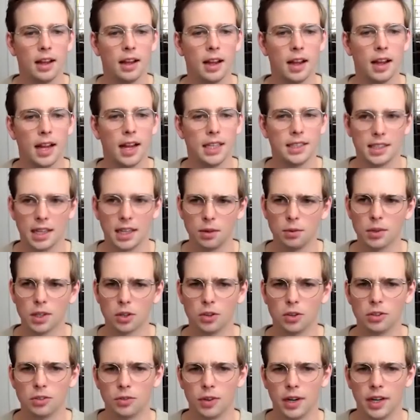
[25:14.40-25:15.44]
And then we're
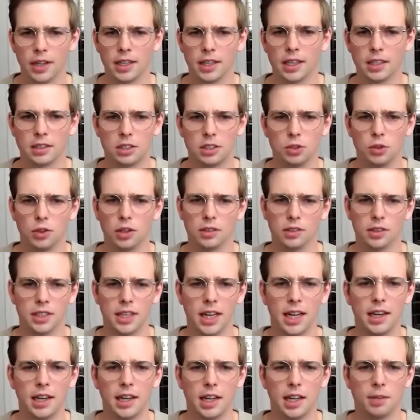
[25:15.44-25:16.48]
already at
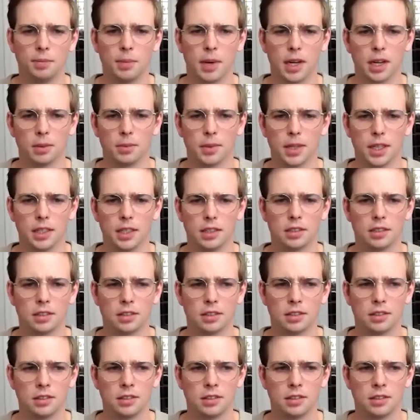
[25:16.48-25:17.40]
288 megabytes.